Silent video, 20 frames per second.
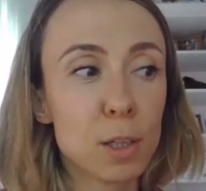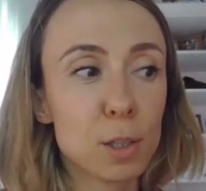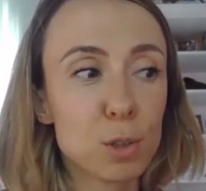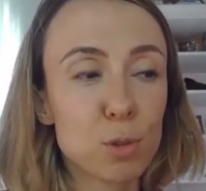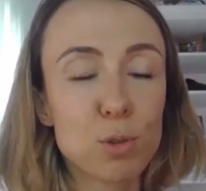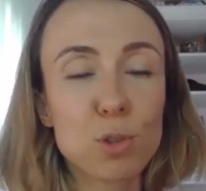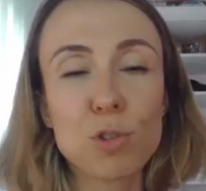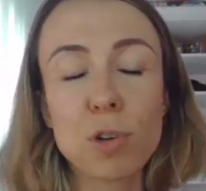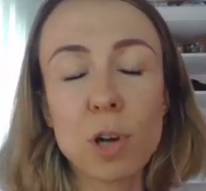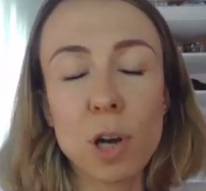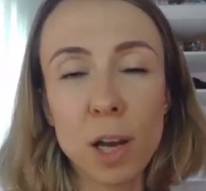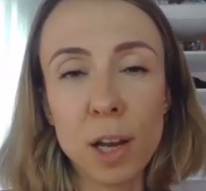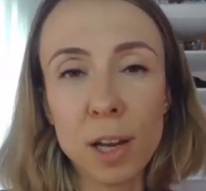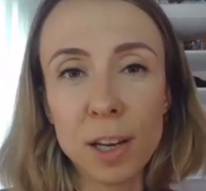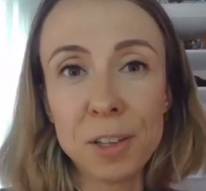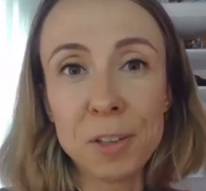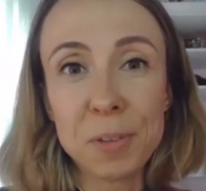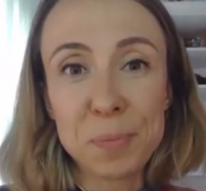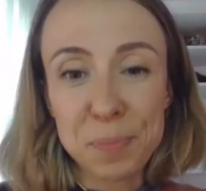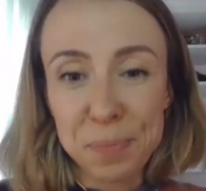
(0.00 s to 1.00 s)
to
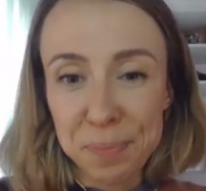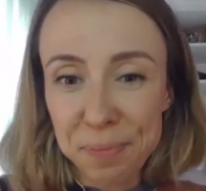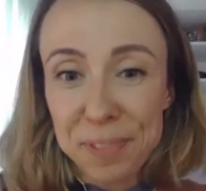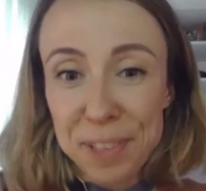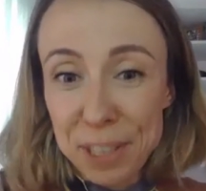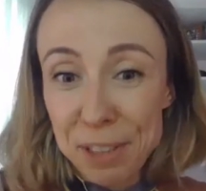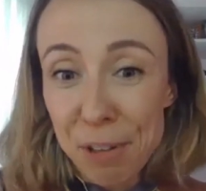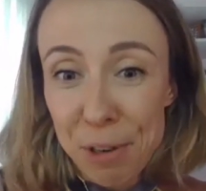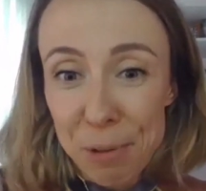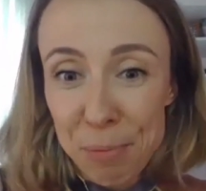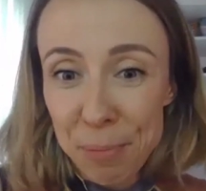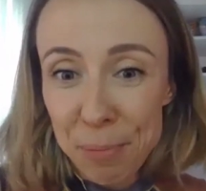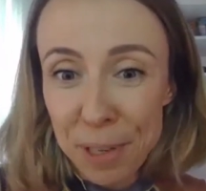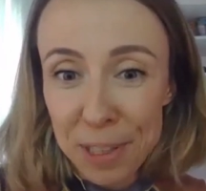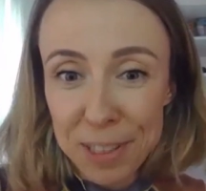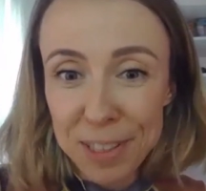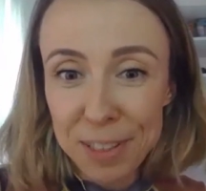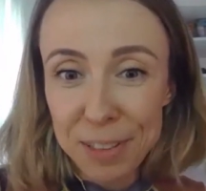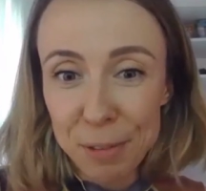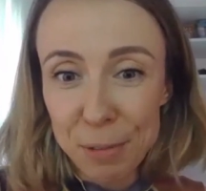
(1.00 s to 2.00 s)
try Scrum
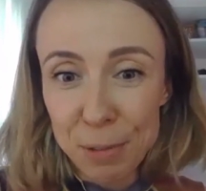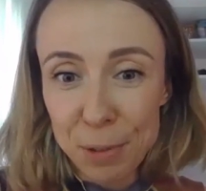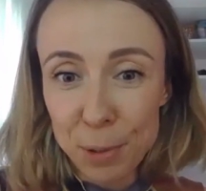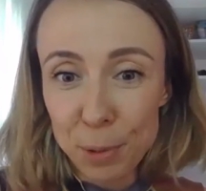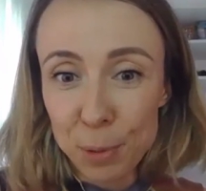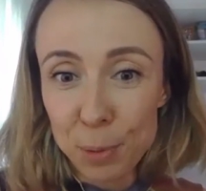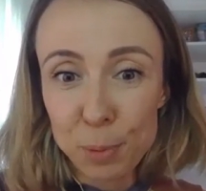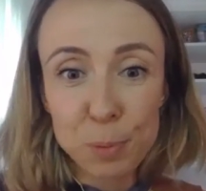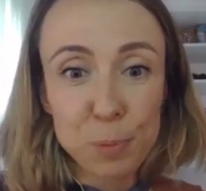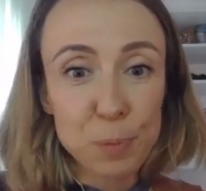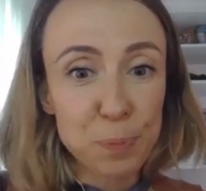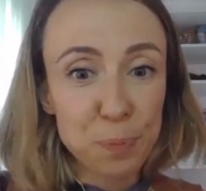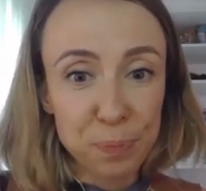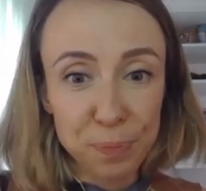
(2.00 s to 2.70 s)
Master role,